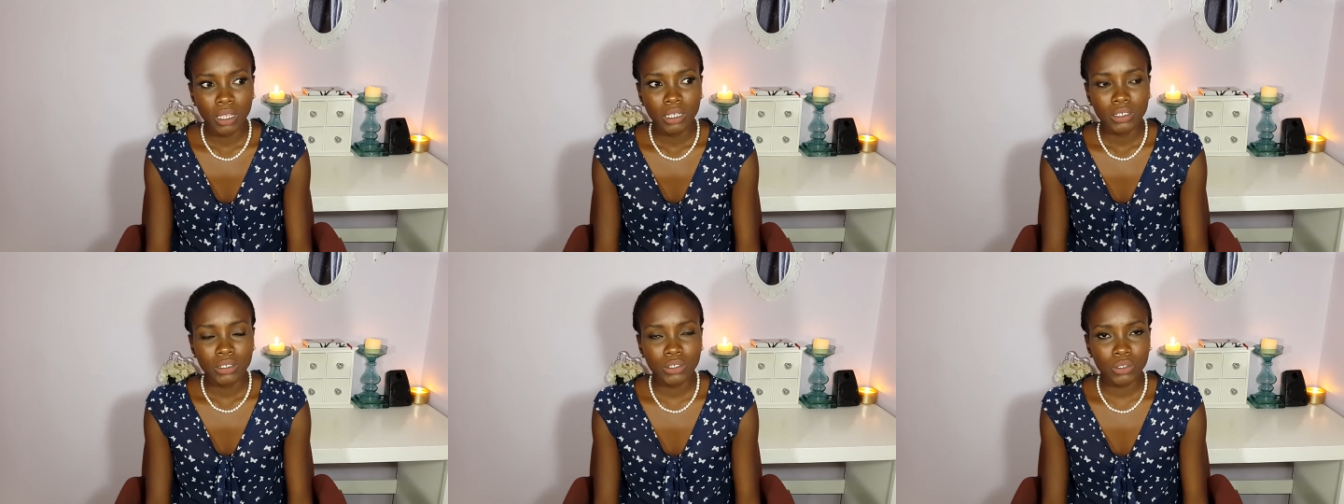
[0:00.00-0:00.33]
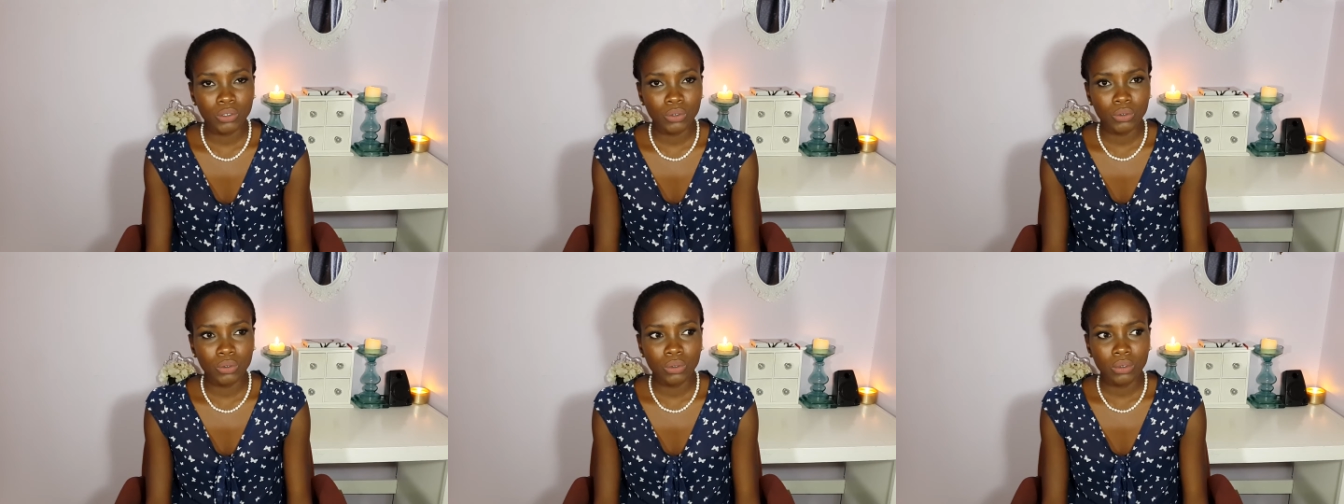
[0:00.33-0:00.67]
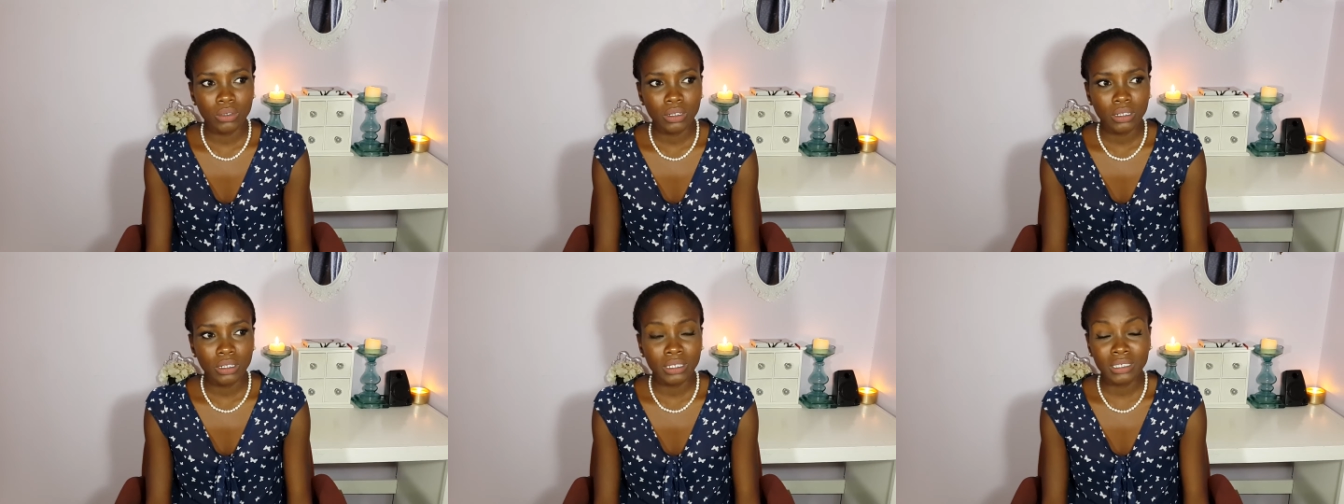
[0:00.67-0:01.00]
So
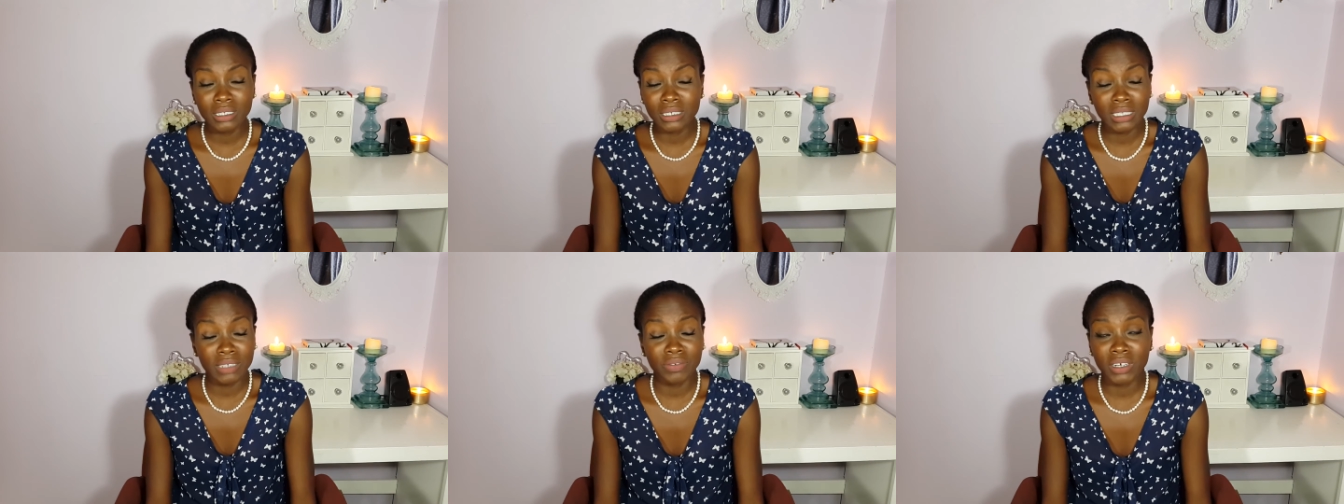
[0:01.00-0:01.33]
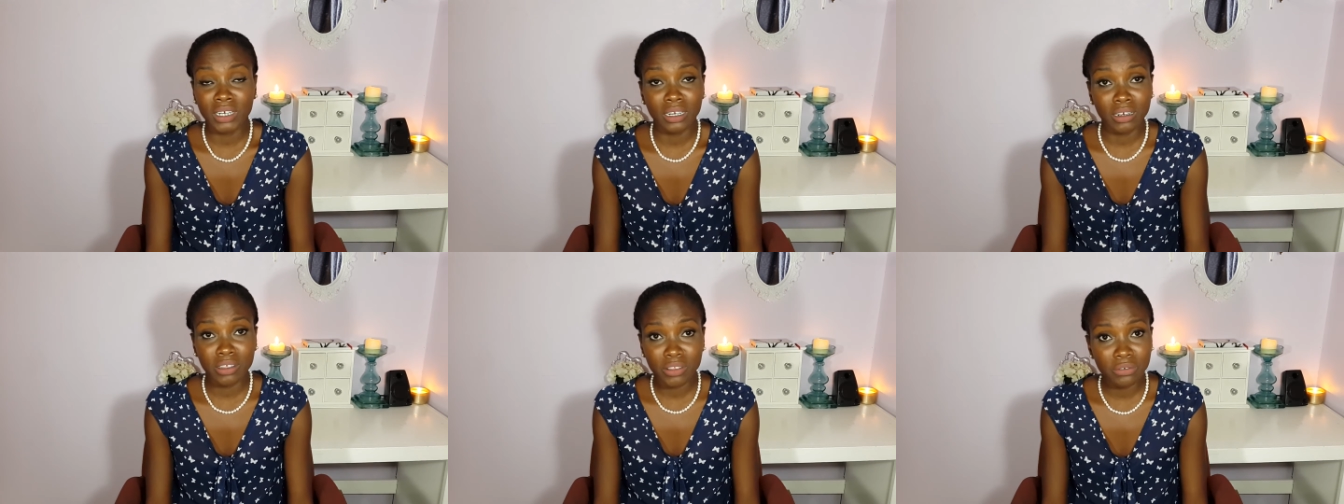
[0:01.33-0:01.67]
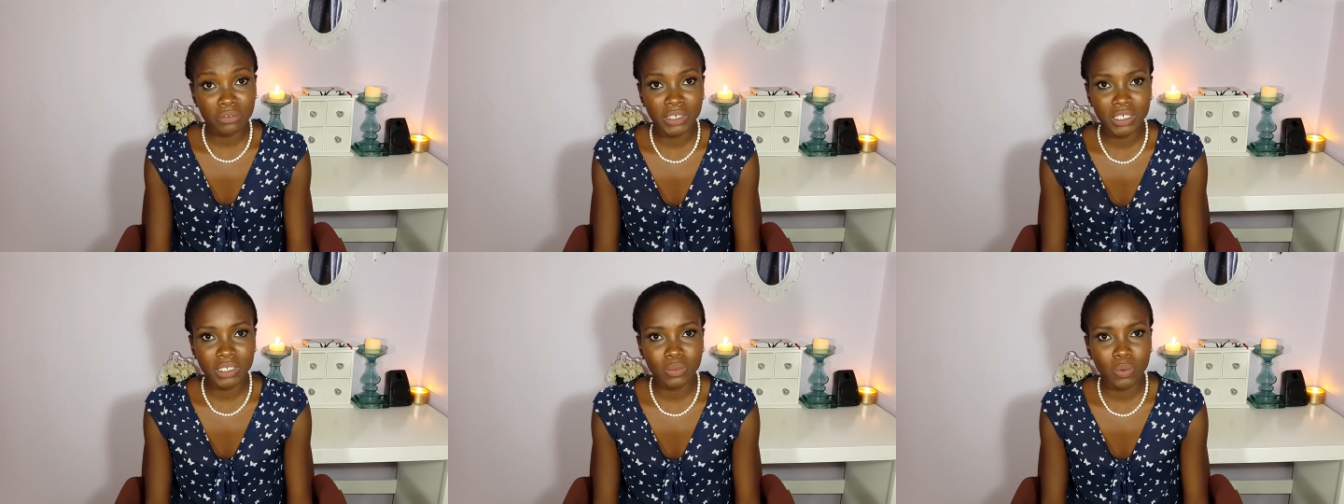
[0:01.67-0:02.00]
this is even another
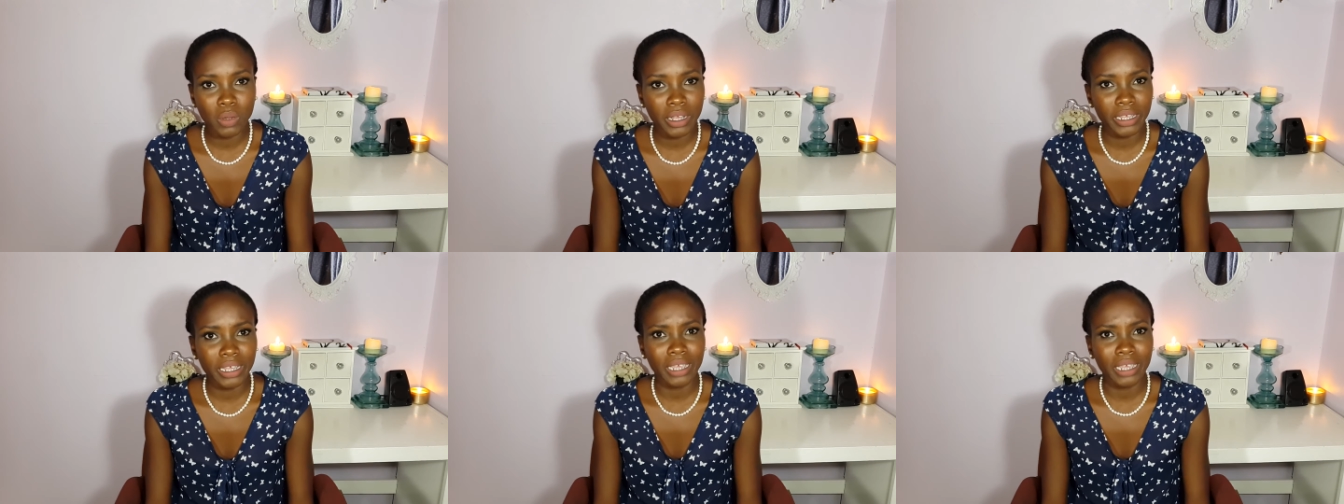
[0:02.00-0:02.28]
reason why